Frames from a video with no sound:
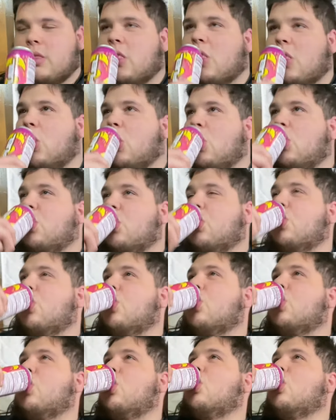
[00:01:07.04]

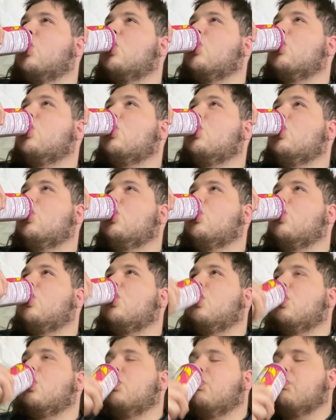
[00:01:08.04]

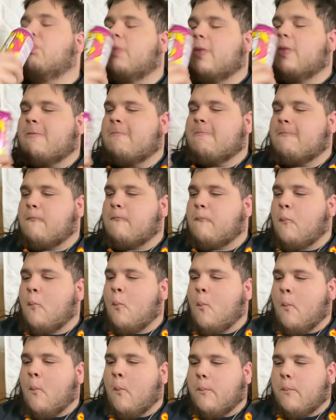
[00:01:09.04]

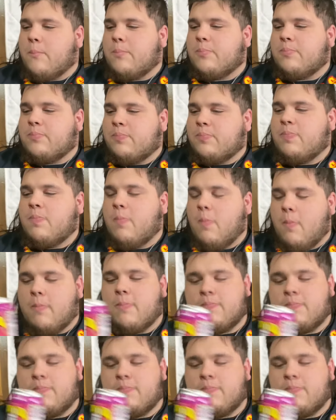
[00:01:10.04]
(no one is talking)